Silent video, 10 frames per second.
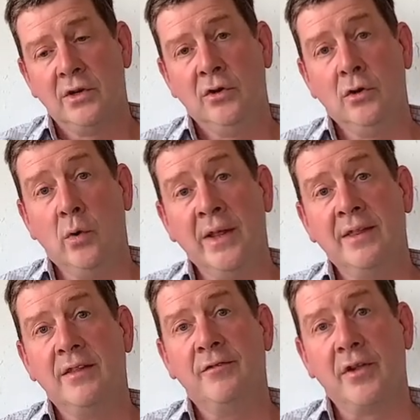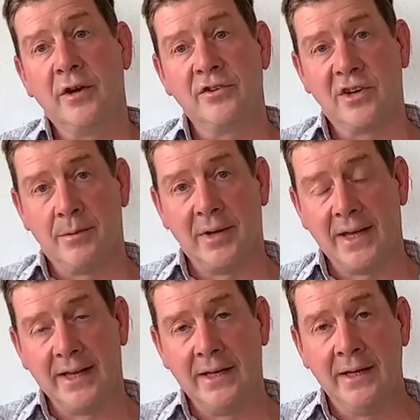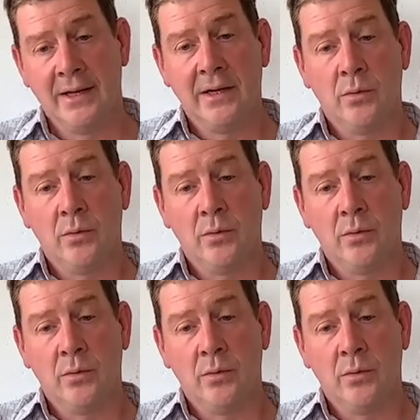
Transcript: knowing that the flowers are coming in,